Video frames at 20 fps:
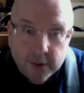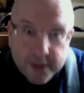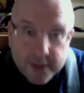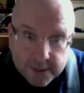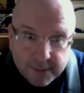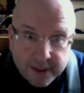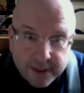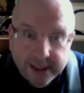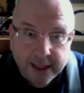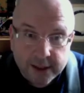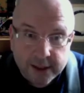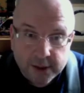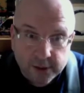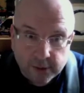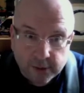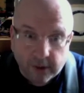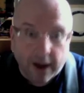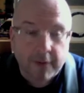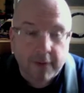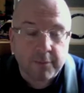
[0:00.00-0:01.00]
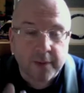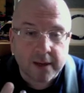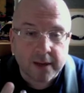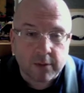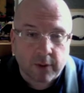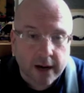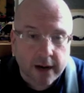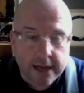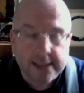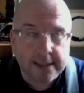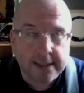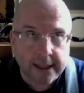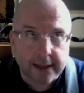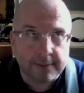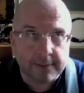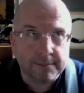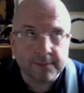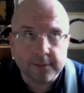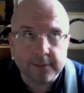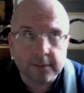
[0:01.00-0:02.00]
speaking to you. I've been
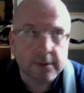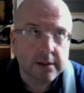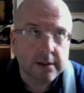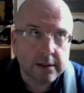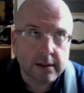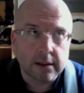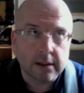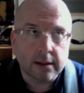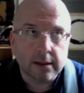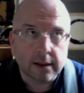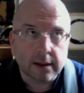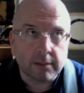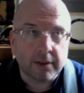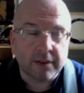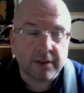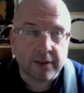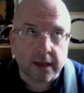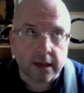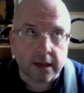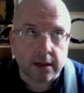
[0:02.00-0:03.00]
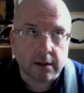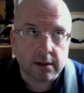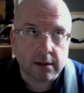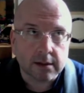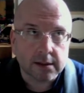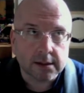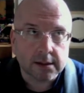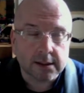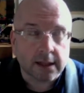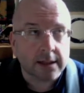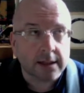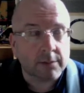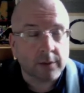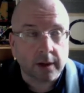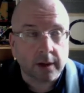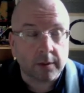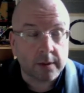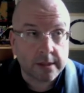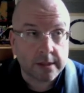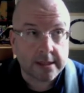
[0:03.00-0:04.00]
writing, let me think, starting when
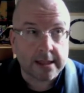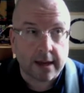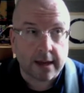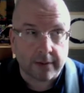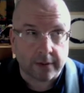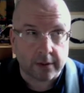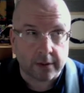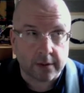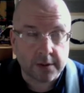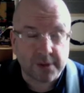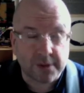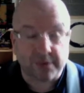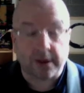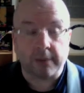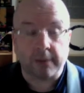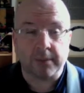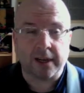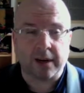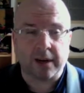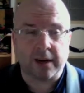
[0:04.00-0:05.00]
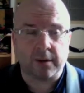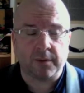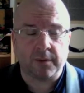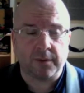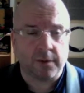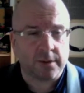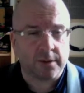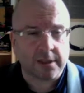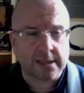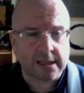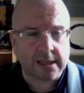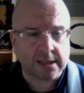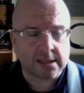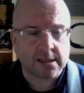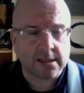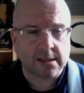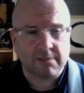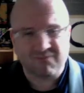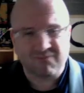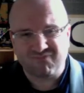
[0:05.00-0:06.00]
I was 7, so I'm now
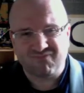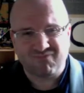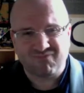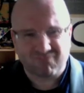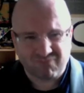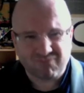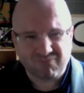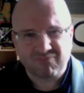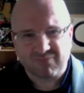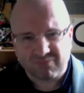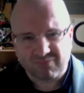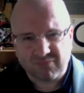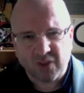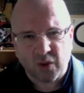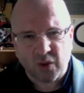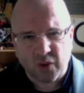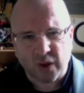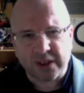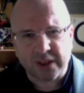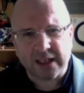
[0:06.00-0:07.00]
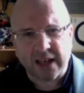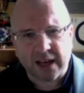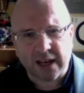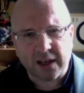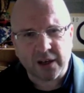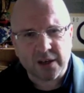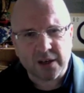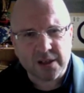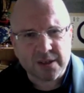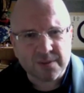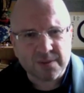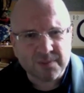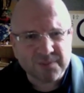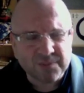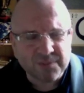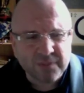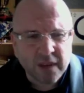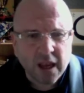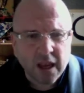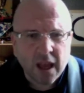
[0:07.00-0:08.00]
46, 39 years.
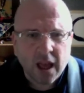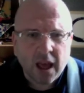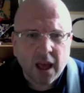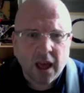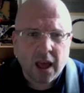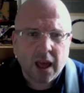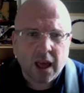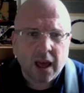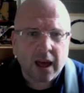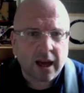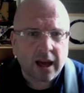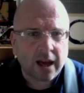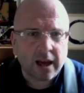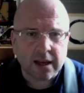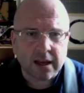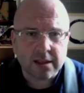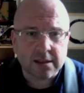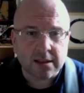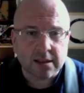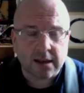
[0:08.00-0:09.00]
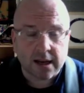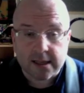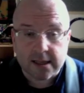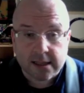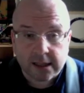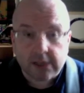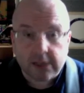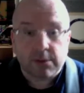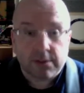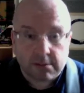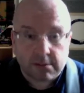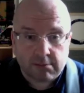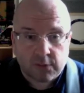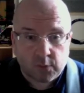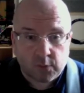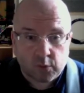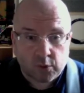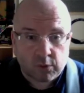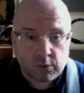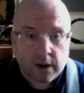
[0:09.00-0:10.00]
And I started
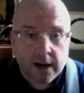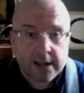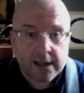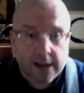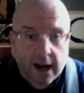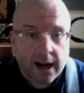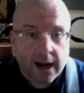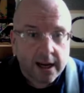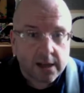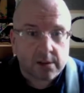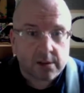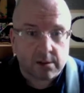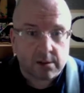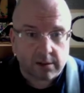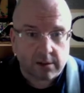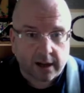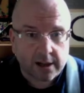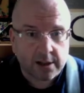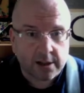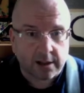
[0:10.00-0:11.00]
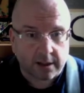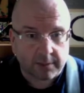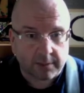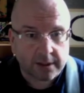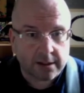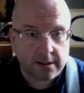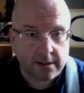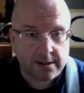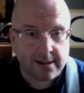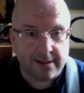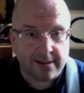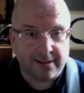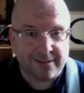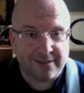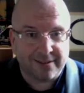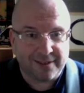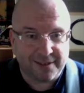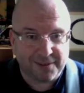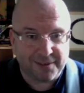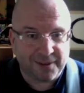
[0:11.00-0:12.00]
to write haiku actually because
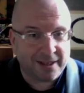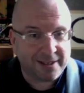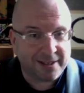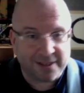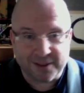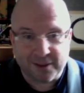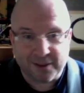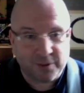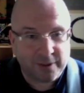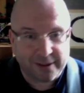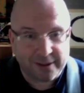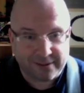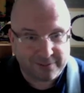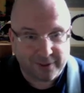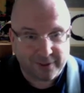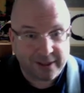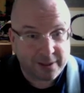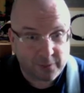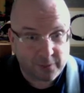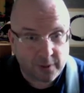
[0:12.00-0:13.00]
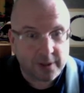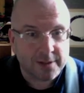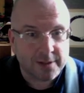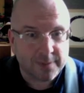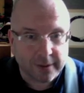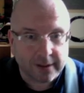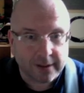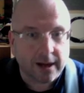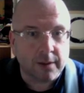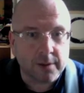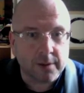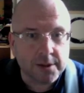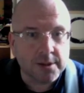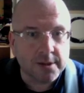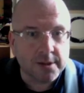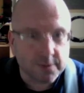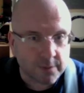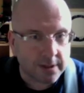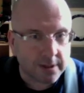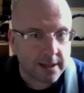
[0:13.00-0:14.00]
I didn't know what it was, but I was
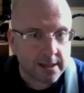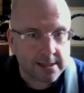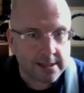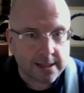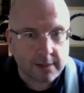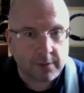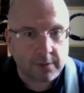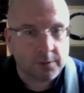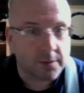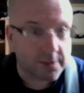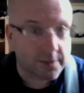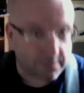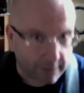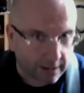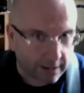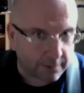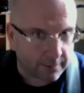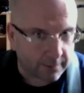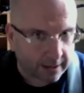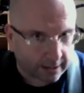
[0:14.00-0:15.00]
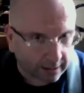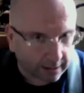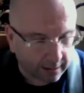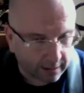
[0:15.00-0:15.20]
just witnessing what was around me.